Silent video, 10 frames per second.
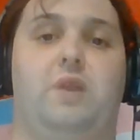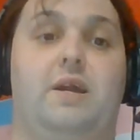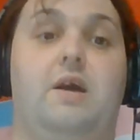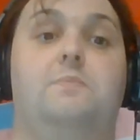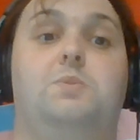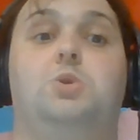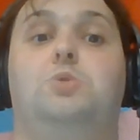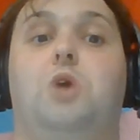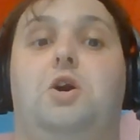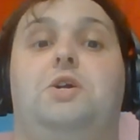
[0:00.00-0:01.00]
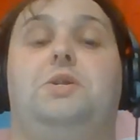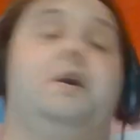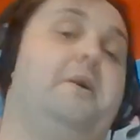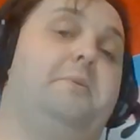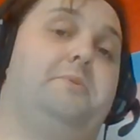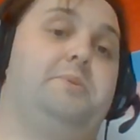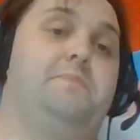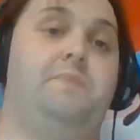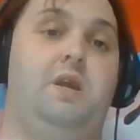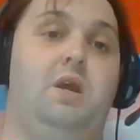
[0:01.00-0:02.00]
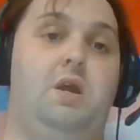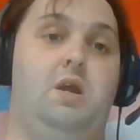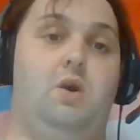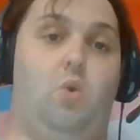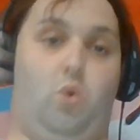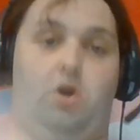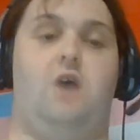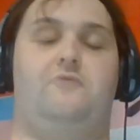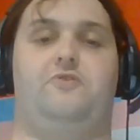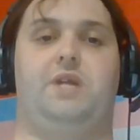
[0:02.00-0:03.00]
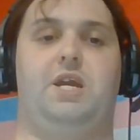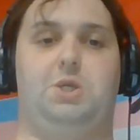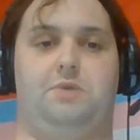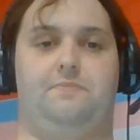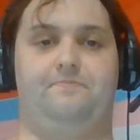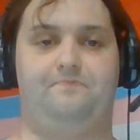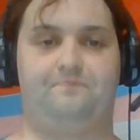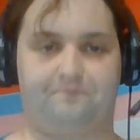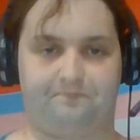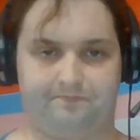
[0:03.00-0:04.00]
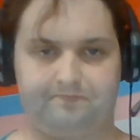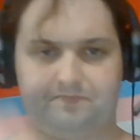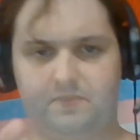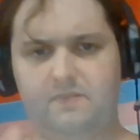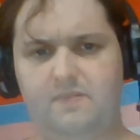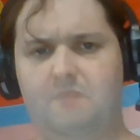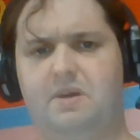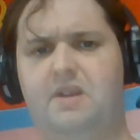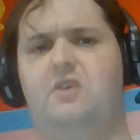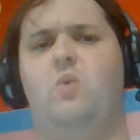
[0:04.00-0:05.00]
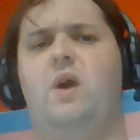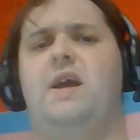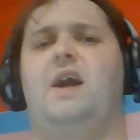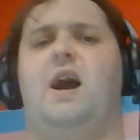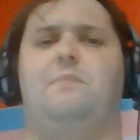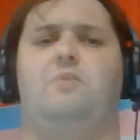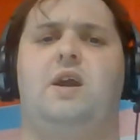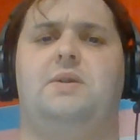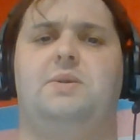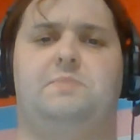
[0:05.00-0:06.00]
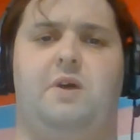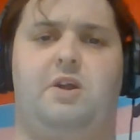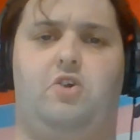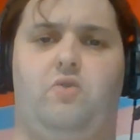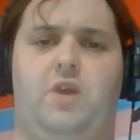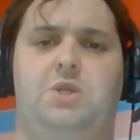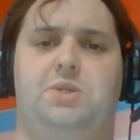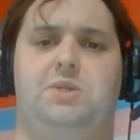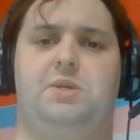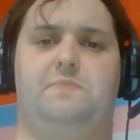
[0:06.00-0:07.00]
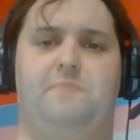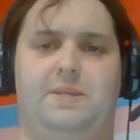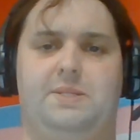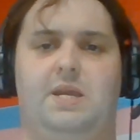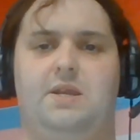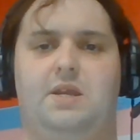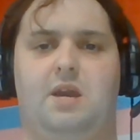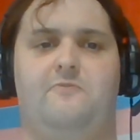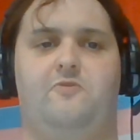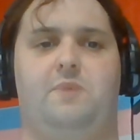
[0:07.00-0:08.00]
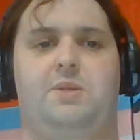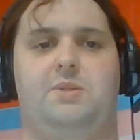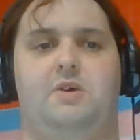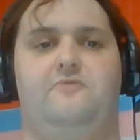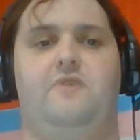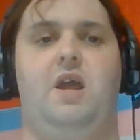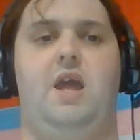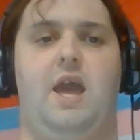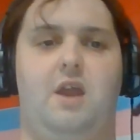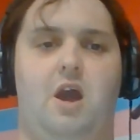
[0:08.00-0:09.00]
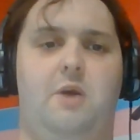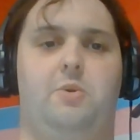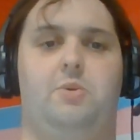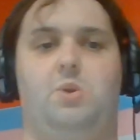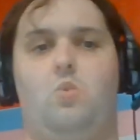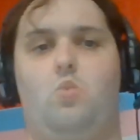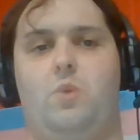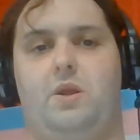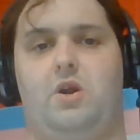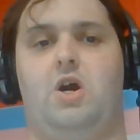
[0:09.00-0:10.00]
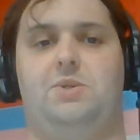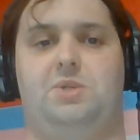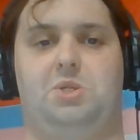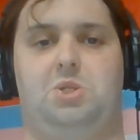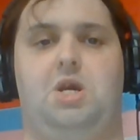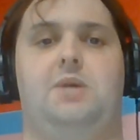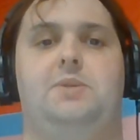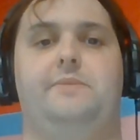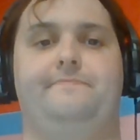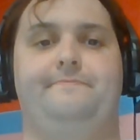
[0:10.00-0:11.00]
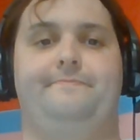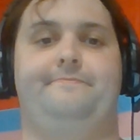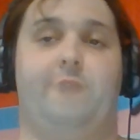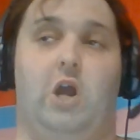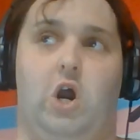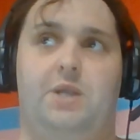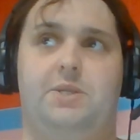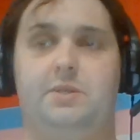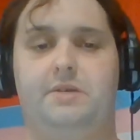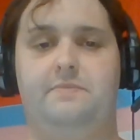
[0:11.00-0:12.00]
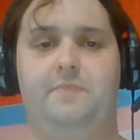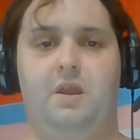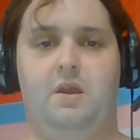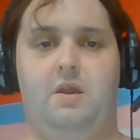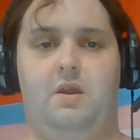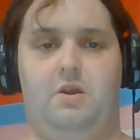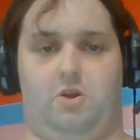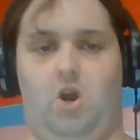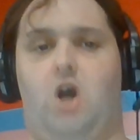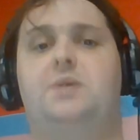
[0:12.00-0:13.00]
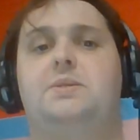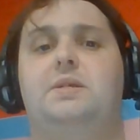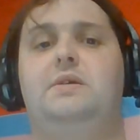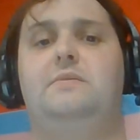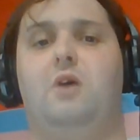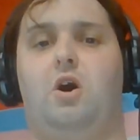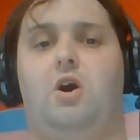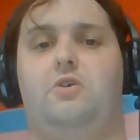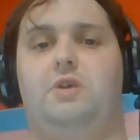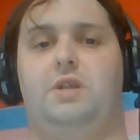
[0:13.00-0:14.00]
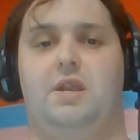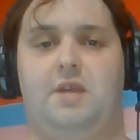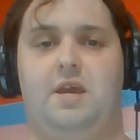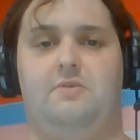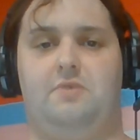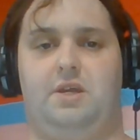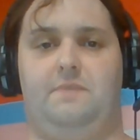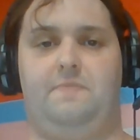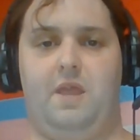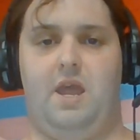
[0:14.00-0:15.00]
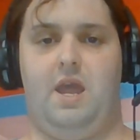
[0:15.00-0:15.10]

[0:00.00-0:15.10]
when it comes to talking to others or confrontation. But in a way, I practice my courageousness by standing up for myself and others when the cause is just. Honesty, honor, and integrity,